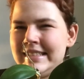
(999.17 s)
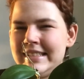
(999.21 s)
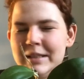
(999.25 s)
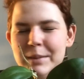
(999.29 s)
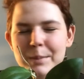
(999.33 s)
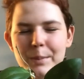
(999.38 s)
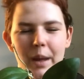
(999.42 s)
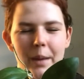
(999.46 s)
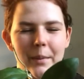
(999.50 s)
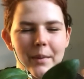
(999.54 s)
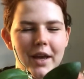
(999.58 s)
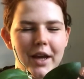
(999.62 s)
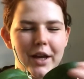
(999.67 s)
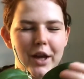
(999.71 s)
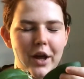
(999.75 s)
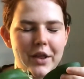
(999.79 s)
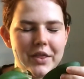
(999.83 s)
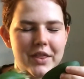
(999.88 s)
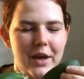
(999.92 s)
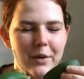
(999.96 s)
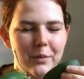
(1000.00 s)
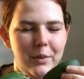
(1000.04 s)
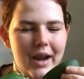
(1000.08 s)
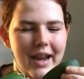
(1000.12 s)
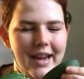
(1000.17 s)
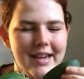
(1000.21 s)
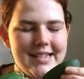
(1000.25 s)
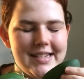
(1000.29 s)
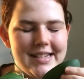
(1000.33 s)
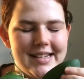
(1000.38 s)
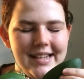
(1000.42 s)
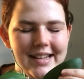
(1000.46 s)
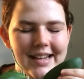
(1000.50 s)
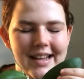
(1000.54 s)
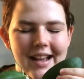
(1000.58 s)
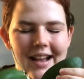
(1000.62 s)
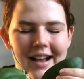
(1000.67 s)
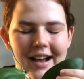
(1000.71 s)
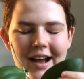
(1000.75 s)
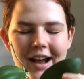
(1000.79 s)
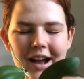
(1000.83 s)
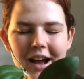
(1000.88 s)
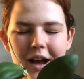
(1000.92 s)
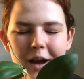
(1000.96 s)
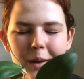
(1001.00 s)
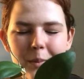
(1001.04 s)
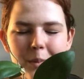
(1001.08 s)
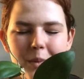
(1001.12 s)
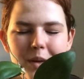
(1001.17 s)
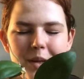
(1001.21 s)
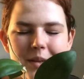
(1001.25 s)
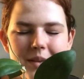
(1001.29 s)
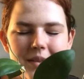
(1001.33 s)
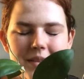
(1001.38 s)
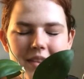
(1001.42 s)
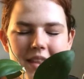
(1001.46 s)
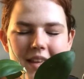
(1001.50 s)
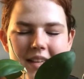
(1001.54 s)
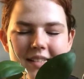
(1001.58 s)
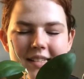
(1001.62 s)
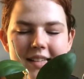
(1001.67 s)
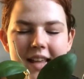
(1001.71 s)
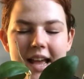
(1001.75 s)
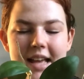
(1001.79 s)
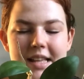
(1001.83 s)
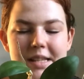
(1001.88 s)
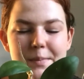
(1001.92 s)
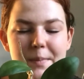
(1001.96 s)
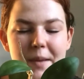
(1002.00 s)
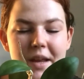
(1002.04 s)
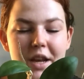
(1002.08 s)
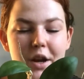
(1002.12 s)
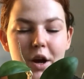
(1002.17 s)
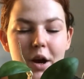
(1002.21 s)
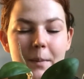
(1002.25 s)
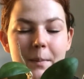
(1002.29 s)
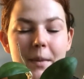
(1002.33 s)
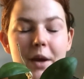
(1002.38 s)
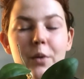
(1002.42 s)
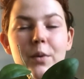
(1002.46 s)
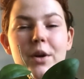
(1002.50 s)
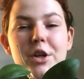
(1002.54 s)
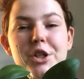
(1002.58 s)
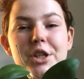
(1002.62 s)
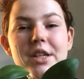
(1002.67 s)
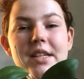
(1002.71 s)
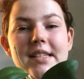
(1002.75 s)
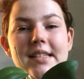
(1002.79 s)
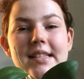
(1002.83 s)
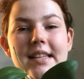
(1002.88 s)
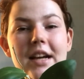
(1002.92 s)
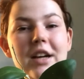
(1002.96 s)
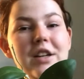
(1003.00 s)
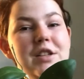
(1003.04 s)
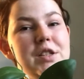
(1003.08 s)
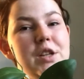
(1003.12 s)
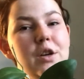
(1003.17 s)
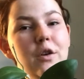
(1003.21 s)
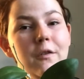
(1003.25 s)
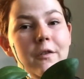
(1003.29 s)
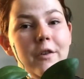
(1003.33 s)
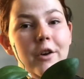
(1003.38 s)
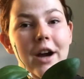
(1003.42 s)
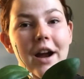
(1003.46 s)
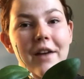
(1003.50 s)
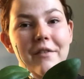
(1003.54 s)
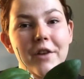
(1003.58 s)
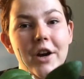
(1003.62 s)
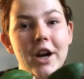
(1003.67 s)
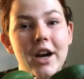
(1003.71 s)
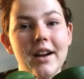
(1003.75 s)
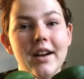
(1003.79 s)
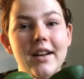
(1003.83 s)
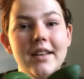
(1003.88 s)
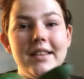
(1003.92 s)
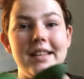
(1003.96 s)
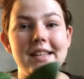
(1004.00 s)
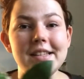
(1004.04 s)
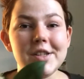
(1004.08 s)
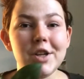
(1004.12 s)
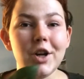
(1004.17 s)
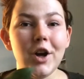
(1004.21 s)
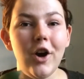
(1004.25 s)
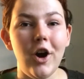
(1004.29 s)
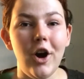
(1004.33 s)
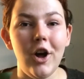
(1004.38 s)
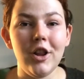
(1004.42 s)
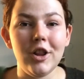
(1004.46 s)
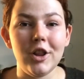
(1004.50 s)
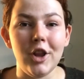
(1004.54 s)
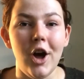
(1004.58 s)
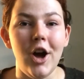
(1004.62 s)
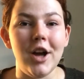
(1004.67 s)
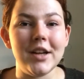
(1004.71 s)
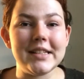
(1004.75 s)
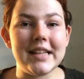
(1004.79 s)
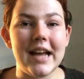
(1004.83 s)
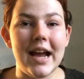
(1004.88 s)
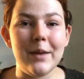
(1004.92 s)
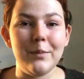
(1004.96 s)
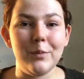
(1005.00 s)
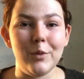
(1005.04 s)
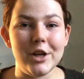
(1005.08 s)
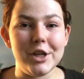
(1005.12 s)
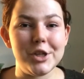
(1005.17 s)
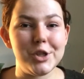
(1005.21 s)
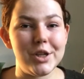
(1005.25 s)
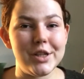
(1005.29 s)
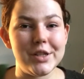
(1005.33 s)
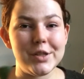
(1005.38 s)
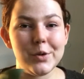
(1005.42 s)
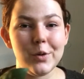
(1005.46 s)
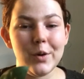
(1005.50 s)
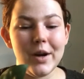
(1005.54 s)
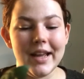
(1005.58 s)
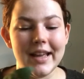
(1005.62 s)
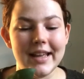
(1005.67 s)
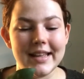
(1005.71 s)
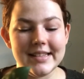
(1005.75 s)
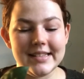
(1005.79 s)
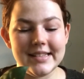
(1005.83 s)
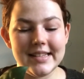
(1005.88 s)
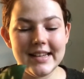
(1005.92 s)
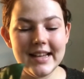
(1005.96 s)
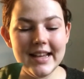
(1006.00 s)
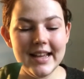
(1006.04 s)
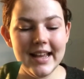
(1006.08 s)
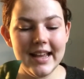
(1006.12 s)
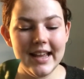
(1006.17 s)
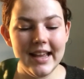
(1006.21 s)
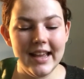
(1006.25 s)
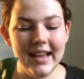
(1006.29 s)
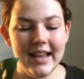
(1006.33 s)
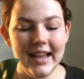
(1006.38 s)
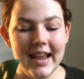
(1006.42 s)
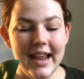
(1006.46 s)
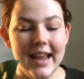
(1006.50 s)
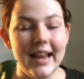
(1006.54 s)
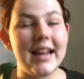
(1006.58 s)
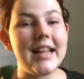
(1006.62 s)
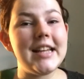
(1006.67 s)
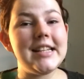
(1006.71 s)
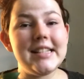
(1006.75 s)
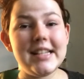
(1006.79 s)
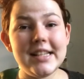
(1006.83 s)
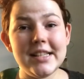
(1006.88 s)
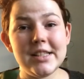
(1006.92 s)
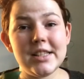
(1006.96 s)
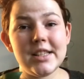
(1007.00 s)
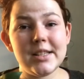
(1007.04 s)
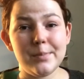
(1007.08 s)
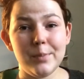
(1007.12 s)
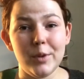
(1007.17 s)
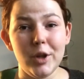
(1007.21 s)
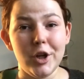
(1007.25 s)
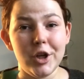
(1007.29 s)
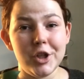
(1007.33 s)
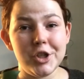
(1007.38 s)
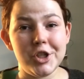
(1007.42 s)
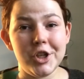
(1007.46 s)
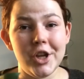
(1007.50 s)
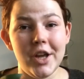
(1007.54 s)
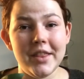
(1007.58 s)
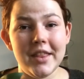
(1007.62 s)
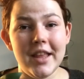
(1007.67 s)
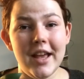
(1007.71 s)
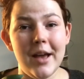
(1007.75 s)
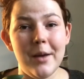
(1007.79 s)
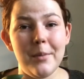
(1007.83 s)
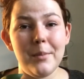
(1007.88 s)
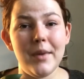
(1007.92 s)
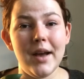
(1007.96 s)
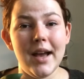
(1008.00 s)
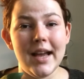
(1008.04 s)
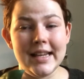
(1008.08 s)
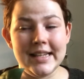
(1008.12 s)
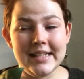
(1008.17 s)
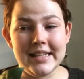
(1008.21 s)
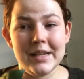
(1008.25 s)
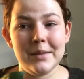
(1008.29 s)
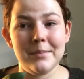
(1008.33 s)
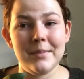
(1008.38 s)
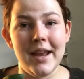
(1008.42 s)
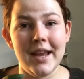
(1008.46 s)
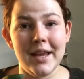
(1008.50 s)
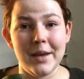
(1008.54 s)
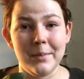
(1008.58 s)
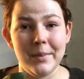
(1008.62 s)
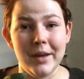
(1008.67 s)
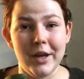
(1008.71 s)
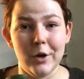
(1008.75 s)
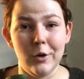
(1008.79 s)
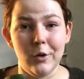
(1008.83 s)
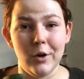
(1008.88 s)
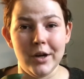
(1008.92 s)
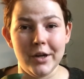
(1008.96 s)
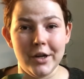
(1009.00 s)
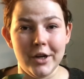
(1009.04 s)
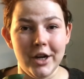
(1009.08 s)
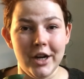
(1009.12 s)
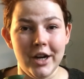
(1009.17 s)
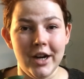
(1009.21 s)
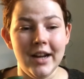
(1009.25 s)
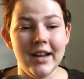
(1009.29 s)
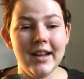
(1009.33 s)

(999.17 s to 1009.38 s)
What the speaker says: Maybe I got that right. This has been on my wish list also forever. These are all long time wish list Hoyas, and I did splurge on them. I did make a big order,